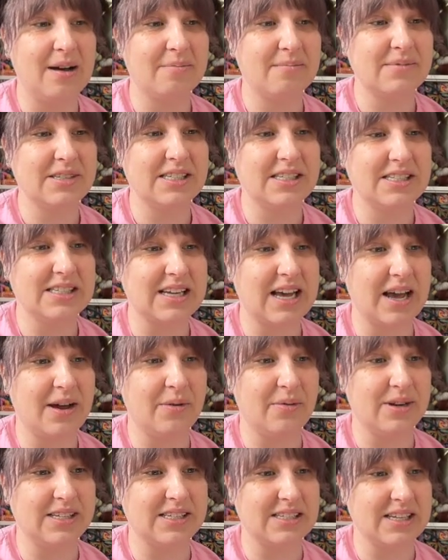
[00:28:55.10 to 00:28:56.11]
since I
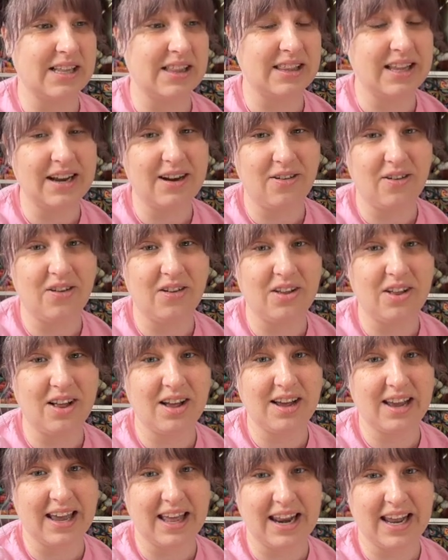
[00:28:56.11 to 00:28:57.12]
was little,
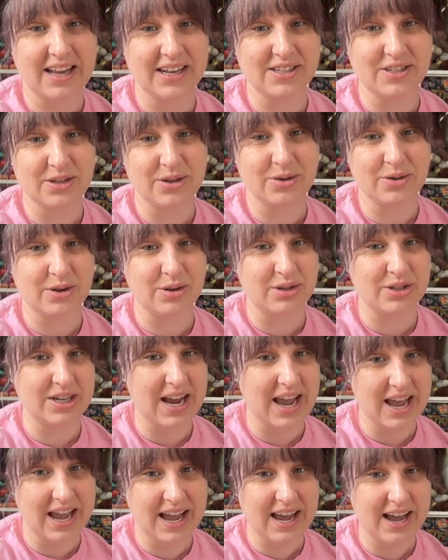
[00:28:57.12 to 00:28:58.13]
getting into the
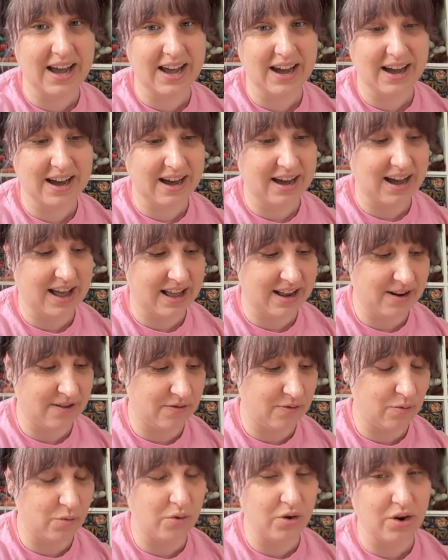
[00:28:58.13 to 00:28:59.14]
crochet kind
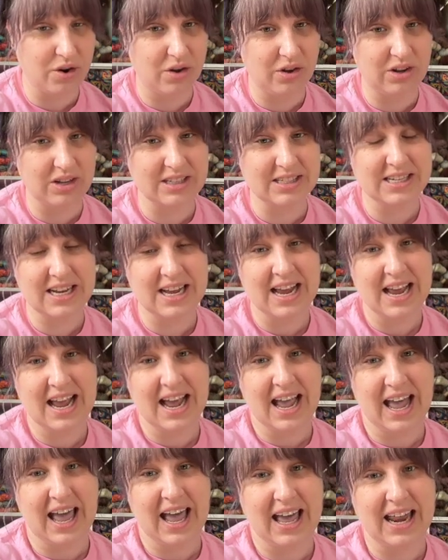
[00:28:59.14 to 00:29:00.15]
of world,
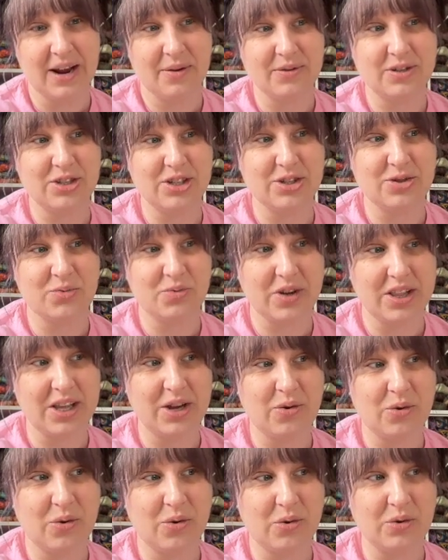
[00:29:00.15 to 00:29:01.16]
and it was just
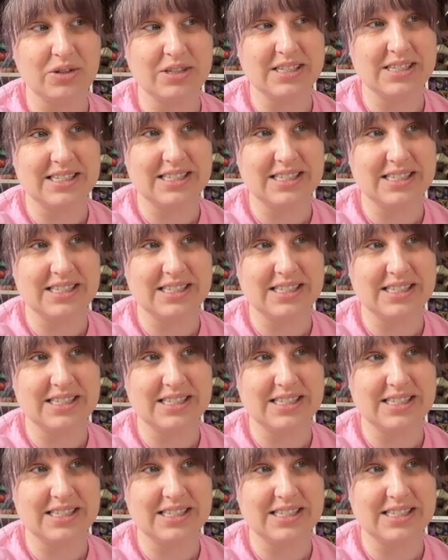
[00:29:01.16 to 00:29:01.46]
really cool to